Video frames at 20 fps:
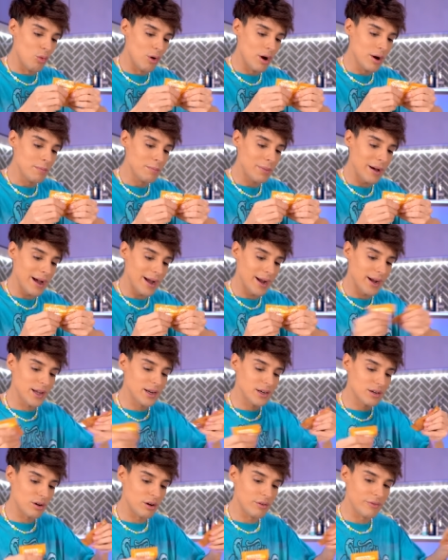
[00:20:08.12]
one
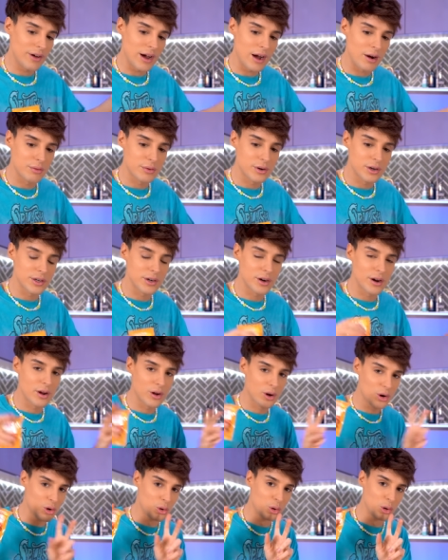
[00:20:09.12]
packet of our
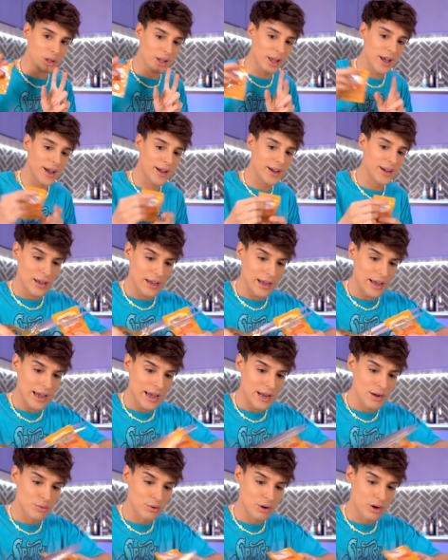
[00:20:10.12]
Kool-Aid
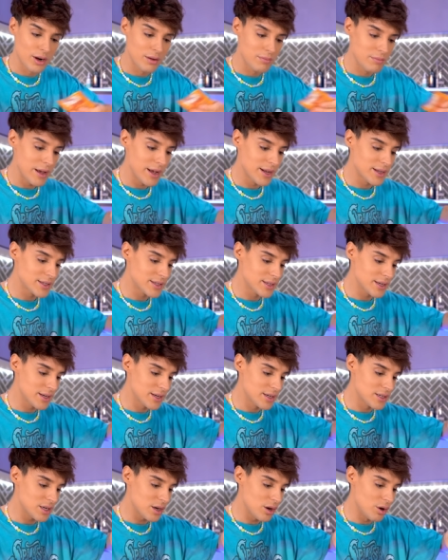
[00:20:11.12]
and we're gonna mix
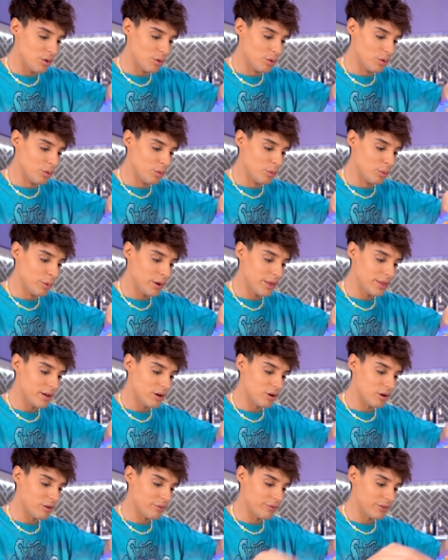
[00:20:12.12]
it with the
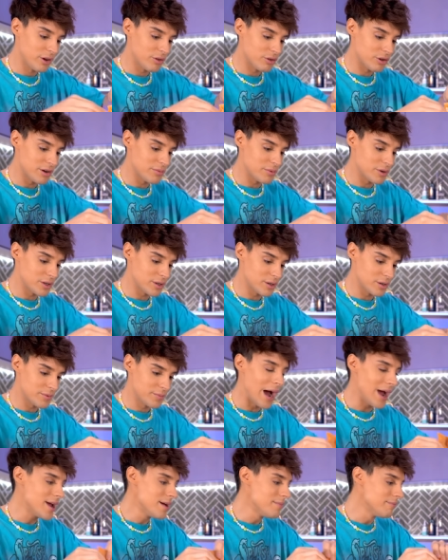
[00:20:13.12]
coffee creamer.
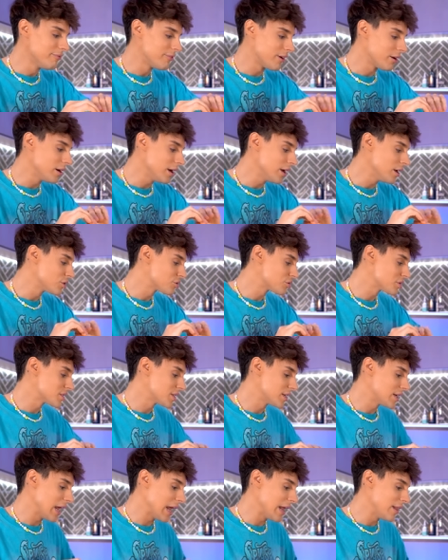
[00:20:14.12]
I am very
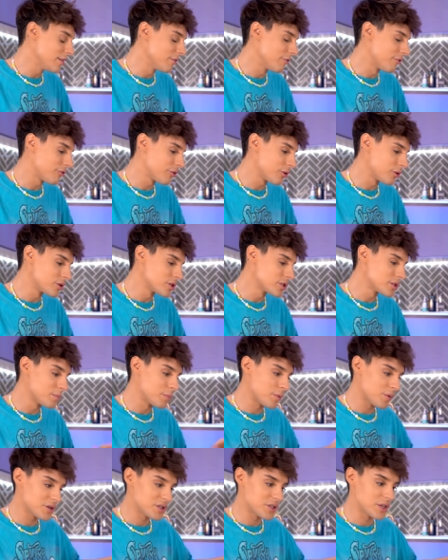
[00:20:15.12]
interested in the first
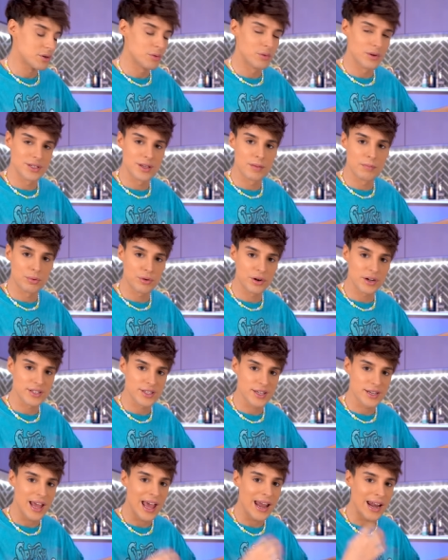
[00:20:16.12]
person who was in
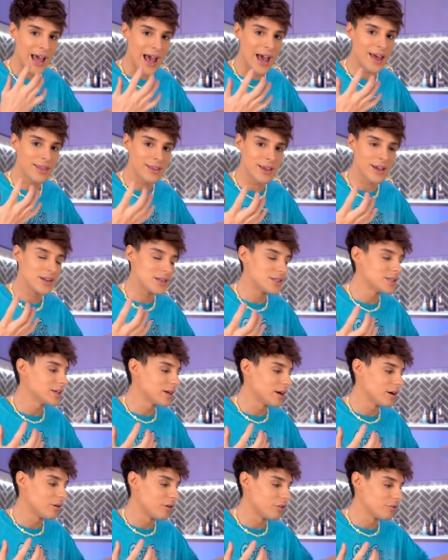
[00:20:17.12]
prison and had the
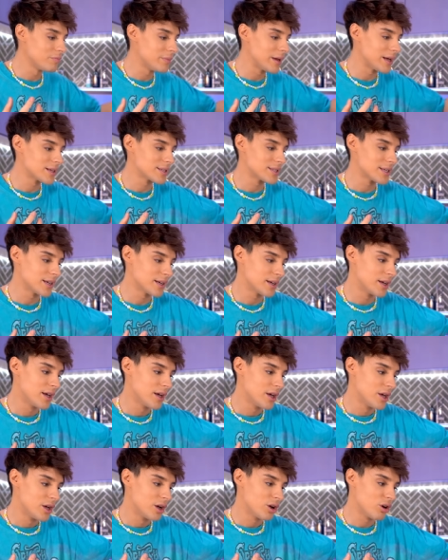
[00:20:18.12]
idea of mixing
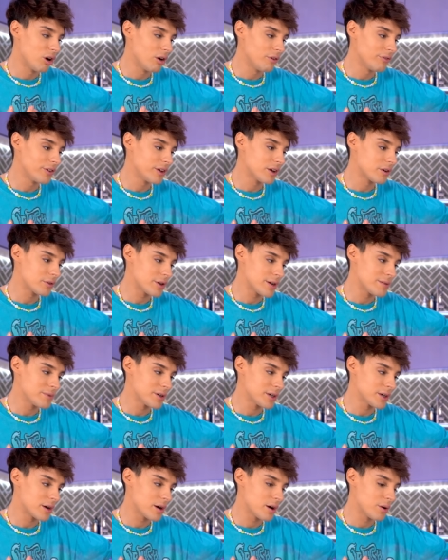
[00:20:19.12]
coffee
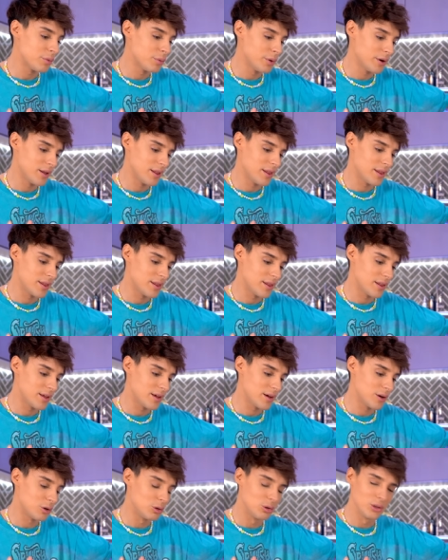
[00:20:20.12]
creamer with
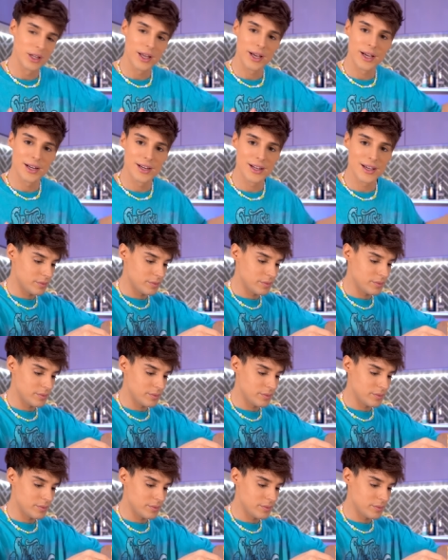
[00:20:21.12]
Kool-Aid.